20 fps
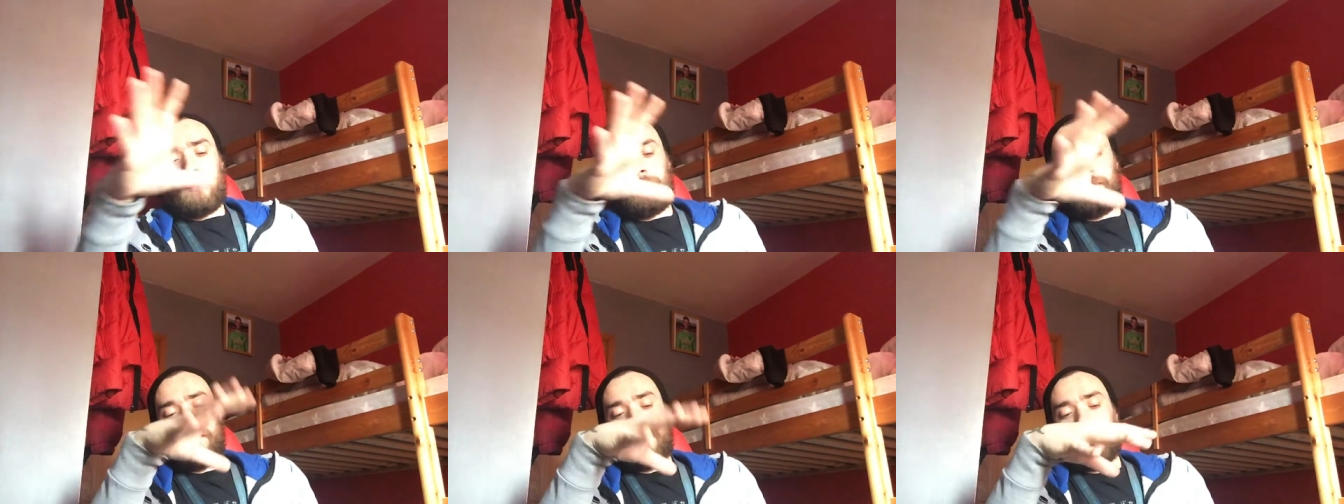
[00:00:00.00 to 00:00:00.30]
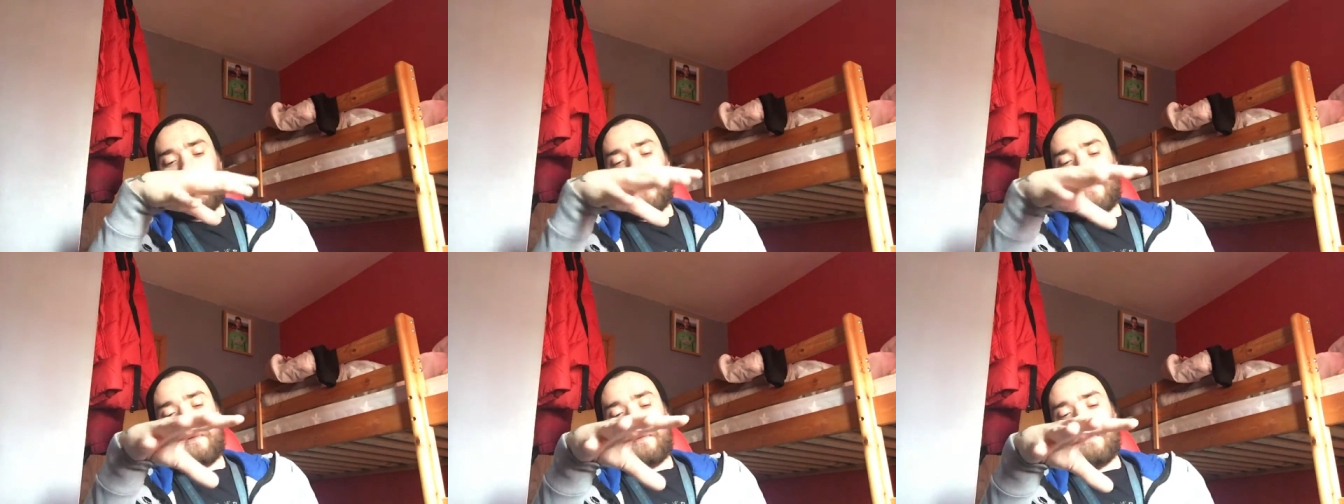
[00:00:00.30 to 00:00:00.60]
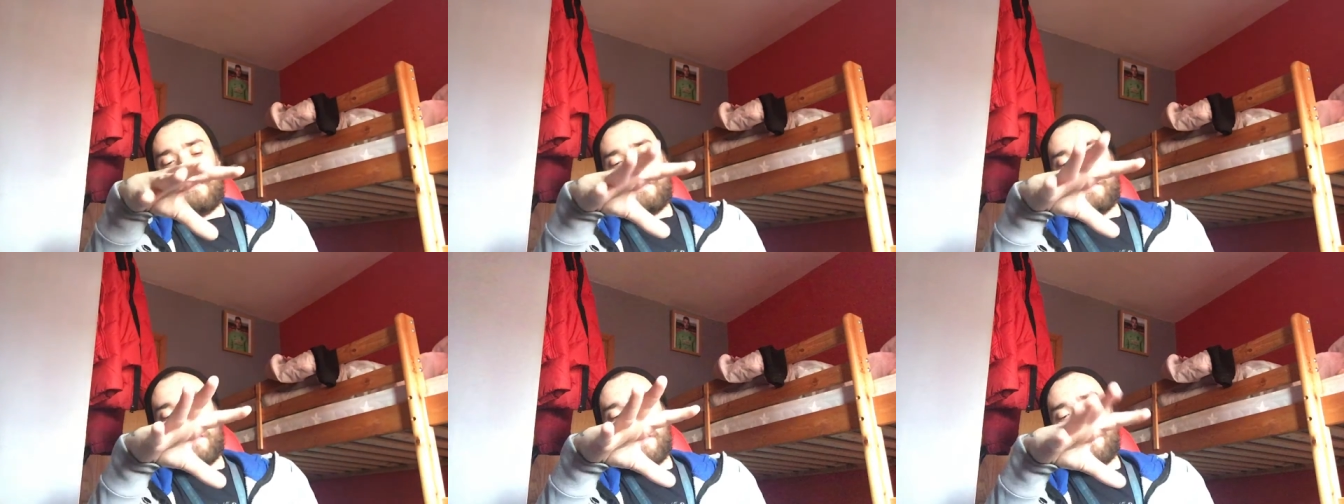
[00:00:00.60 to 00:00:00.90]

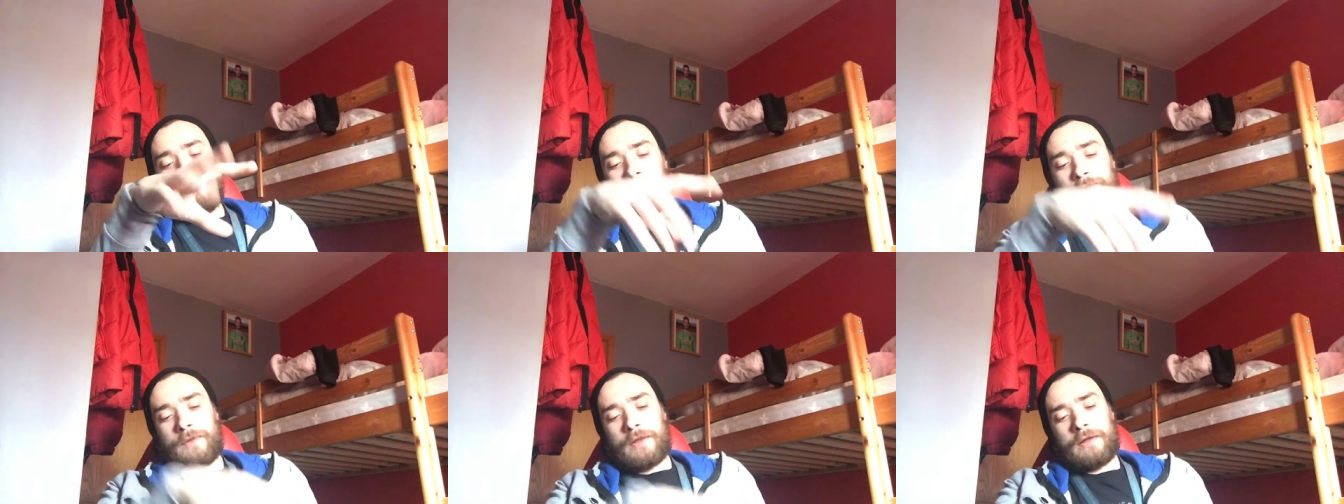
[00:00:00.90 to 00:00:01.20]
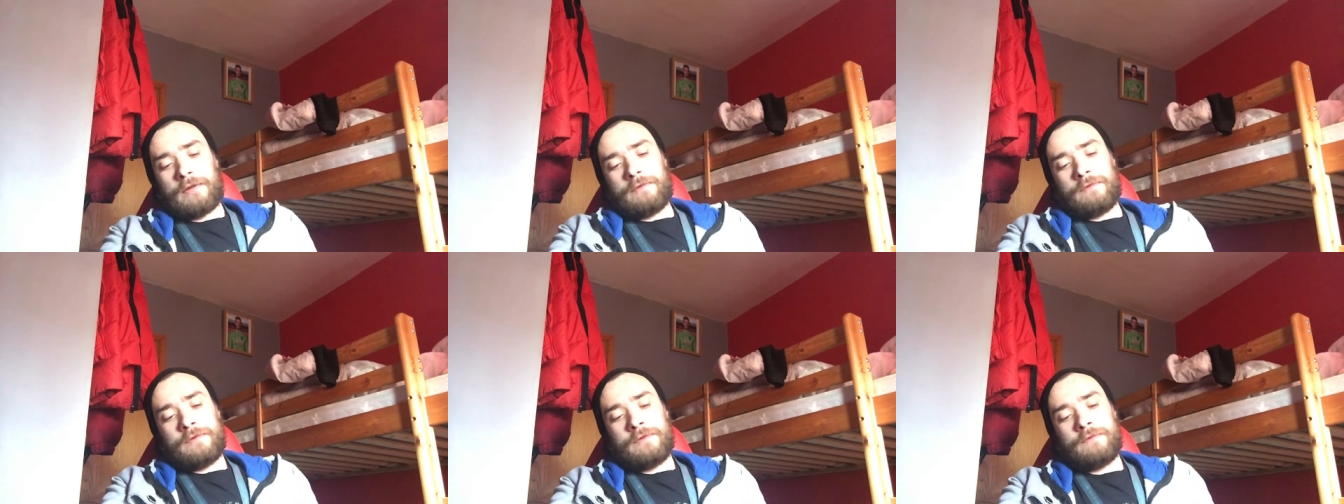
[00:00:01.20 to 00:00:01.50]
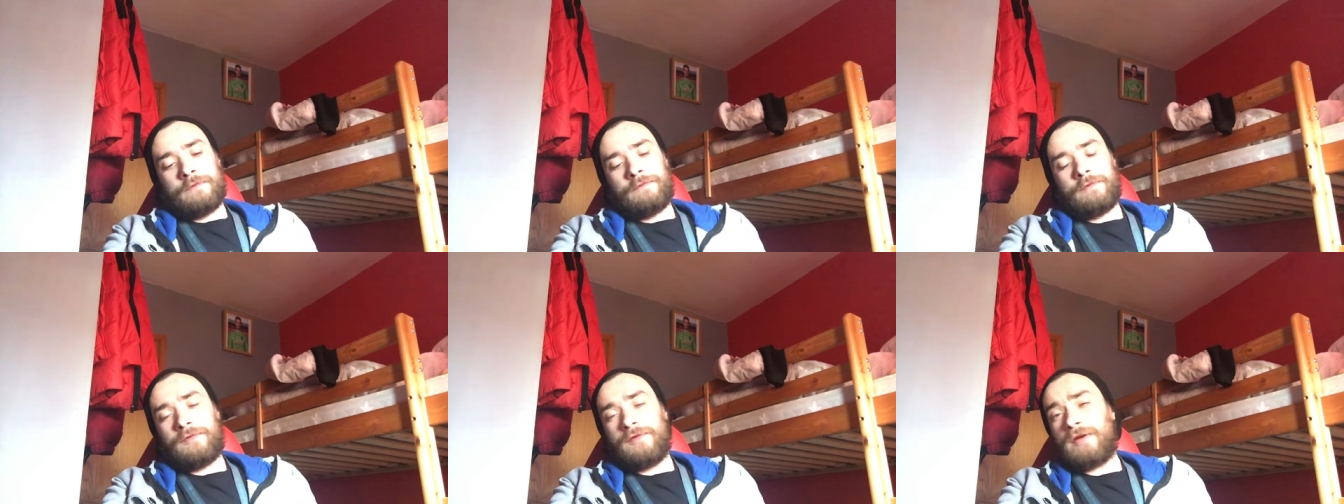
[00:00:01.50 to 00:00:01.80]
For
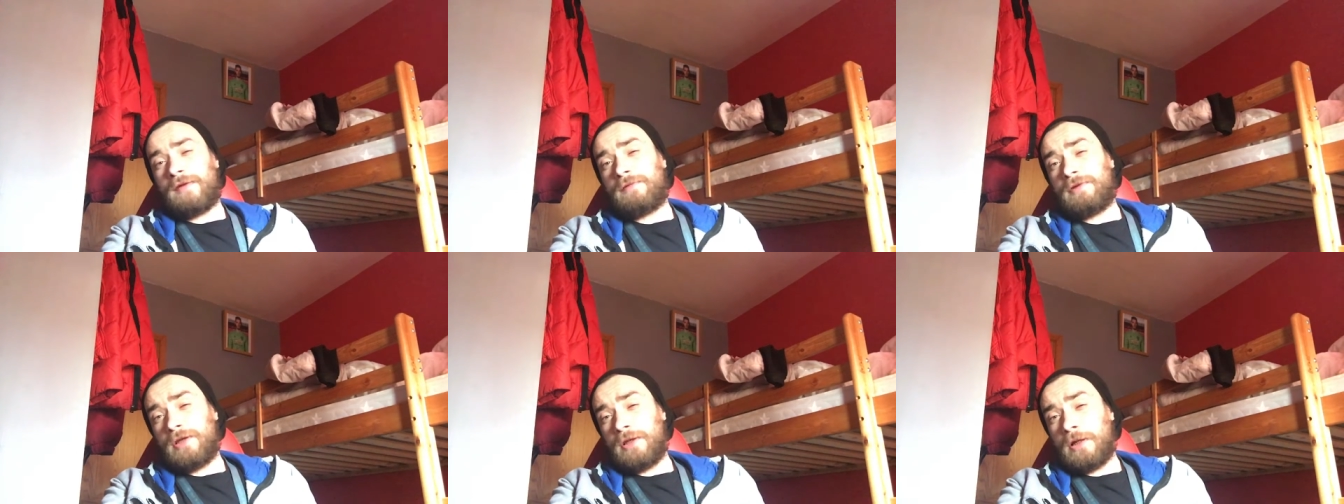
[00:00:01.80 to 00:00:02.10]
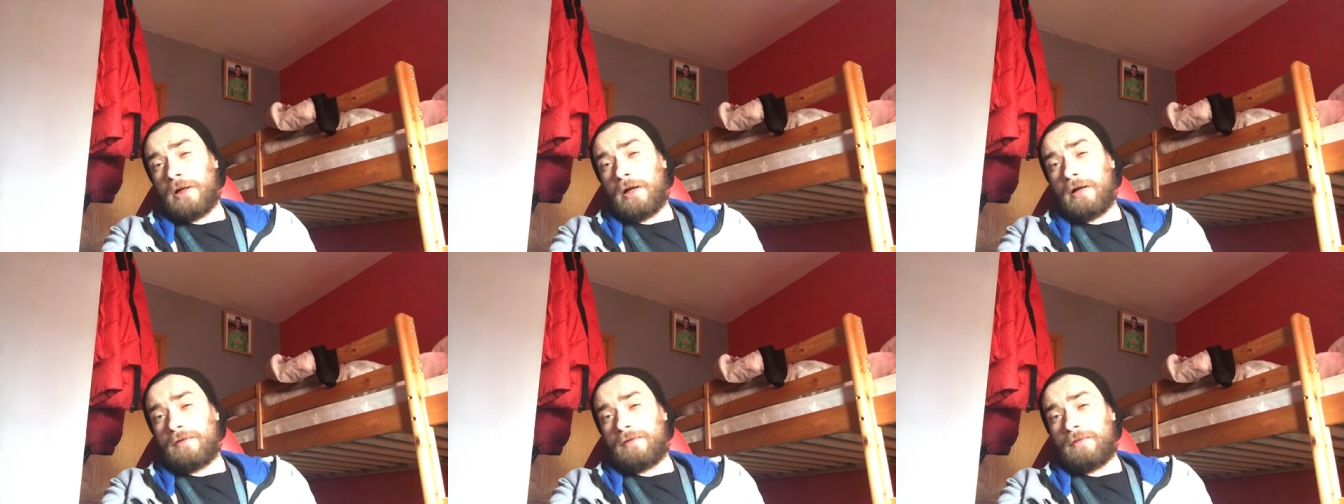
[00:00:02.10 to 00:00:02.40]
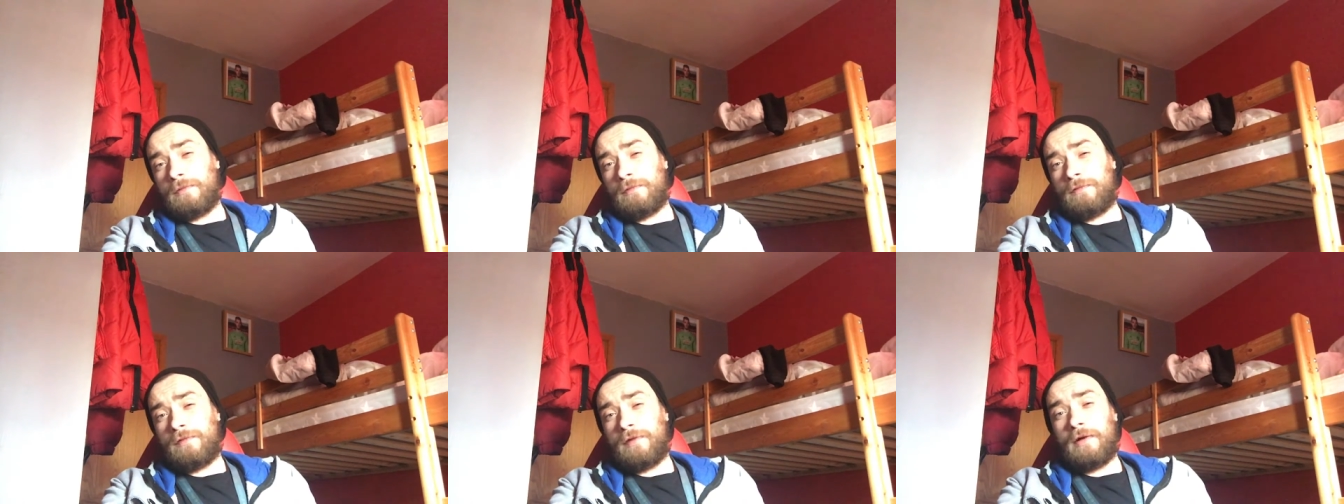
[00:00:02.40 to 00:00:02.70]
7 nights,
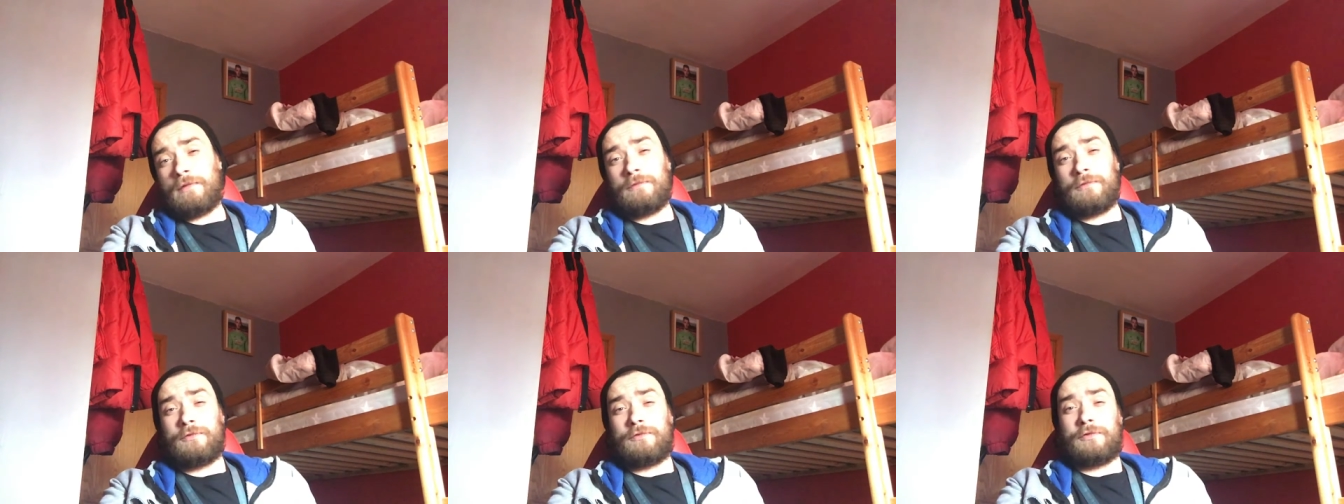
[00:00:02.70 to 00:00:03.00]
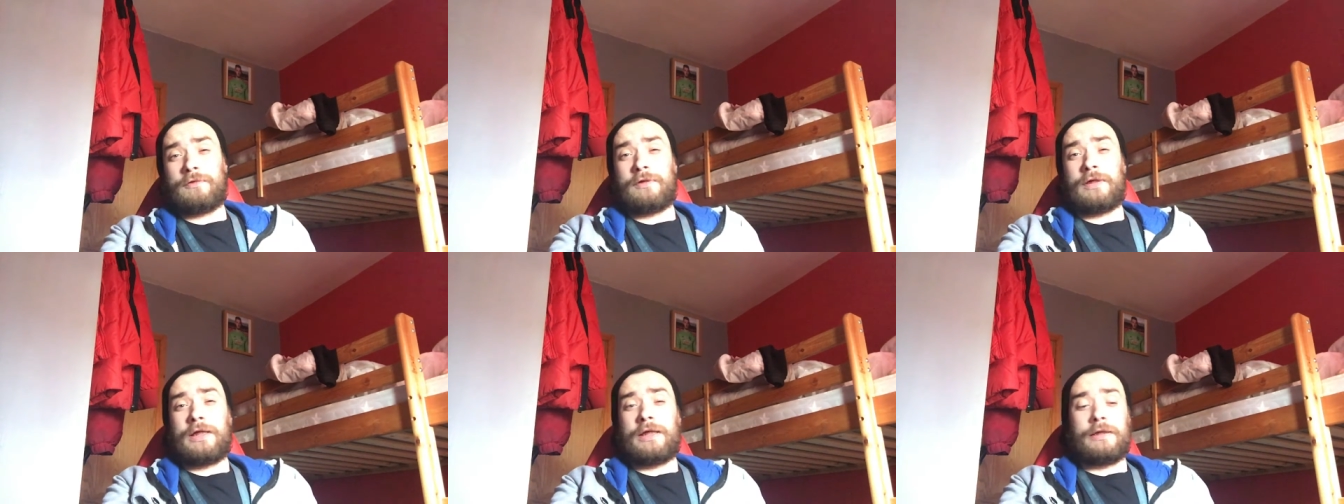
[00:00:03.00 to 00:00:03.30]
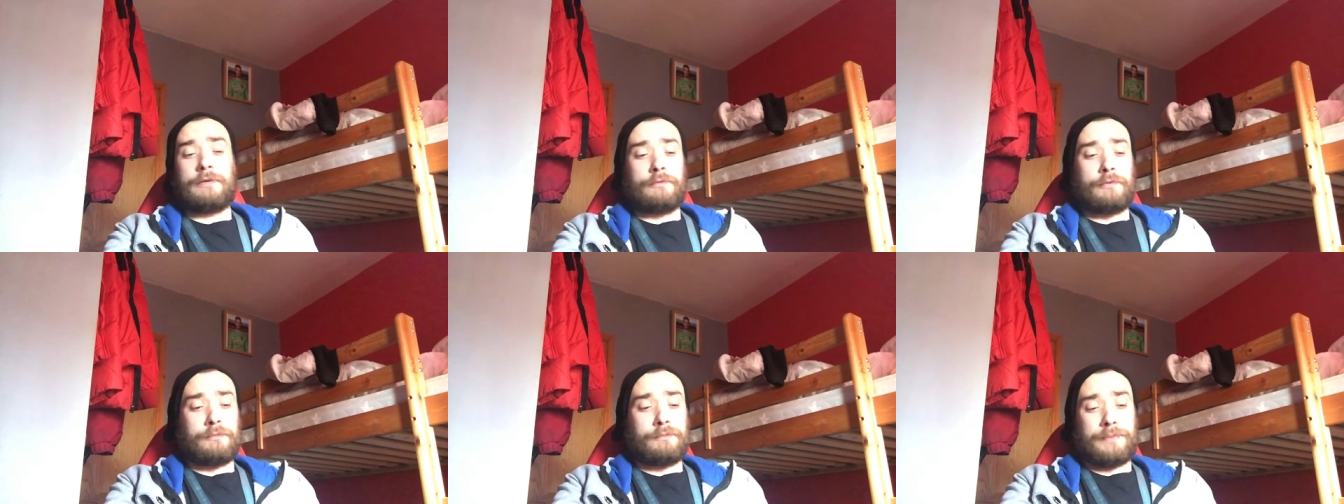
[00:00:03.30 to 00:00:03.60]
it was
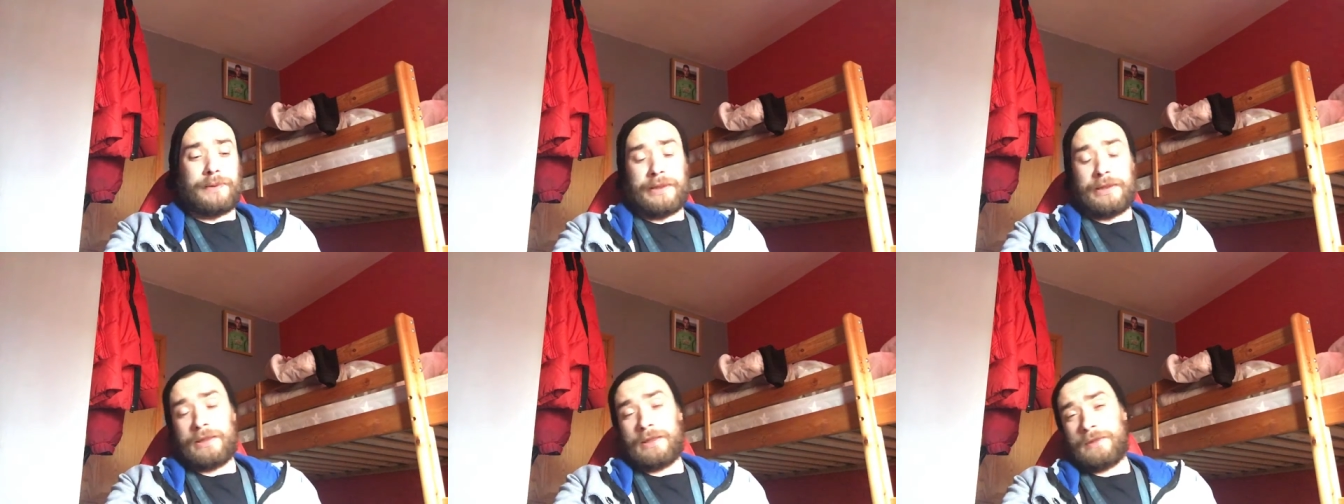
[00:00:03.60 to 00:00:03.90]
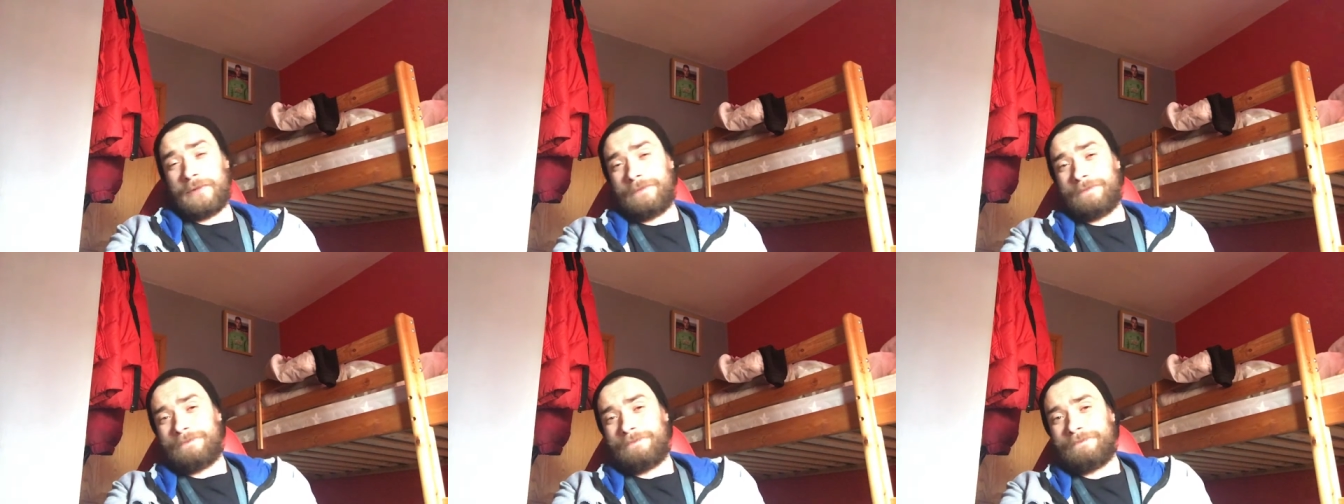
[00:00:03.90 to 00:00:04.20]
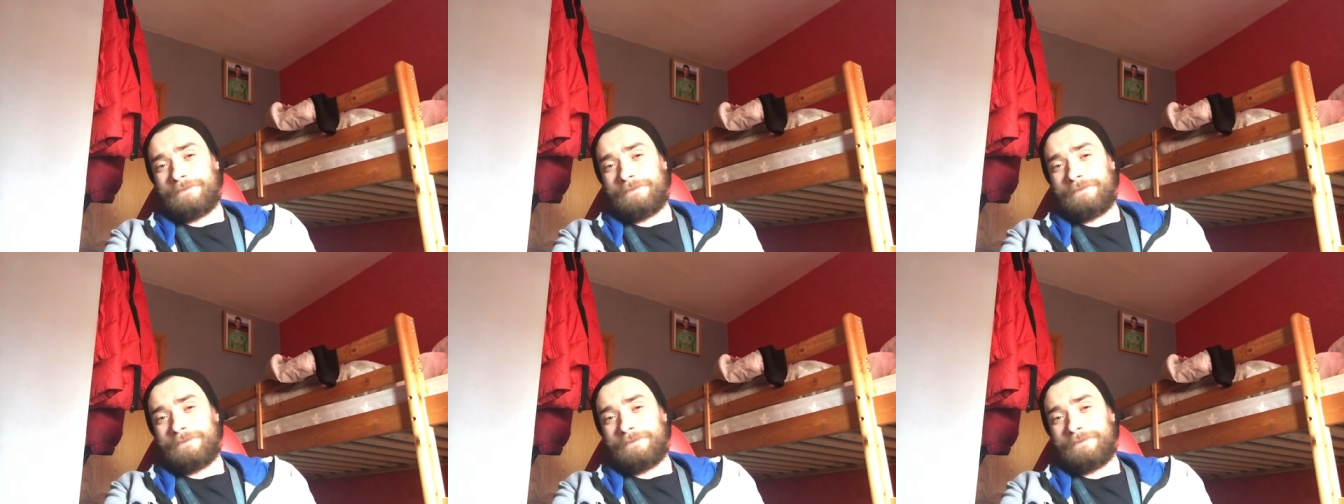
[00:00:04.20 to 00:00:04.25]
£581.